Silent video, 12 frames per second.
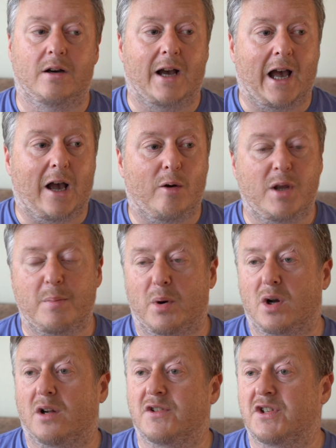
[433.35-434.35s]
how you
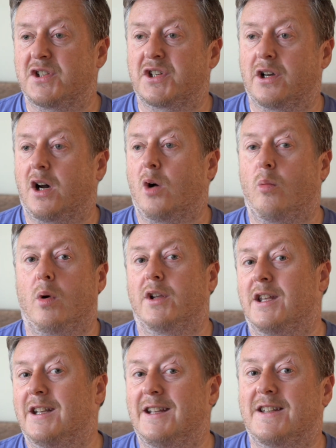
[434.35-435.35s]
book onto the tour, what
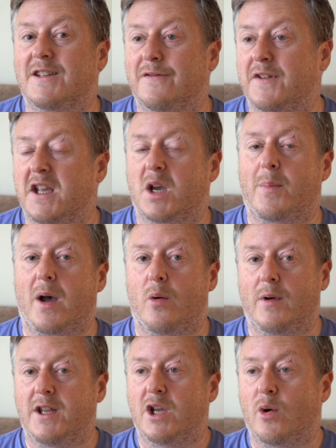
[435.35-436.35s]
you need to think about
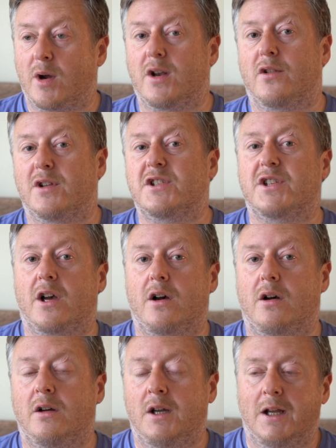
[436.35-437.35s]
when you're going on the
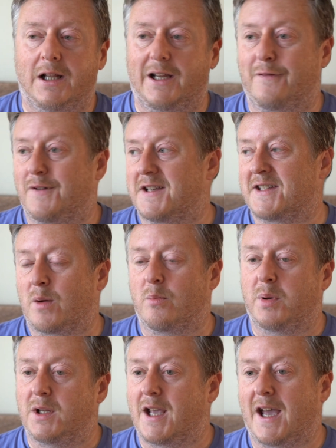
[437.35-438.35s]
tour. Like for
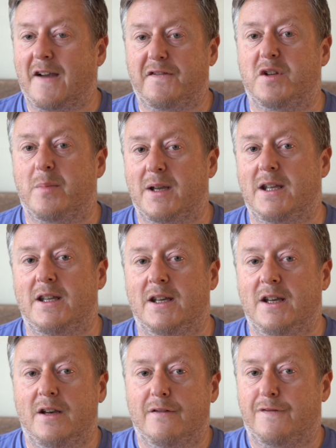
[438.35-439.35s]
example, you have to be
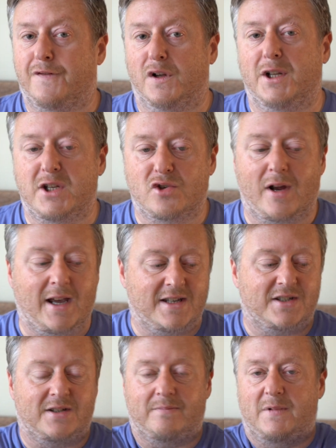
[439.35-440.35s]
fully
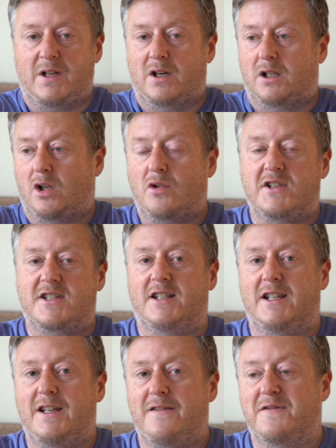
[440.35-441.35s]
dressed, long
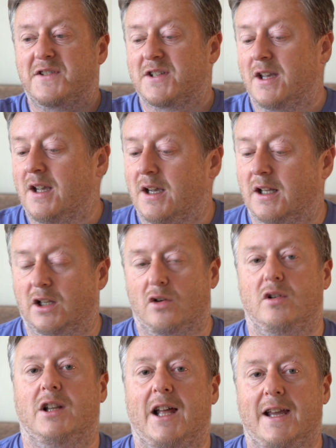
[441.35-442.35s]
sleeves, long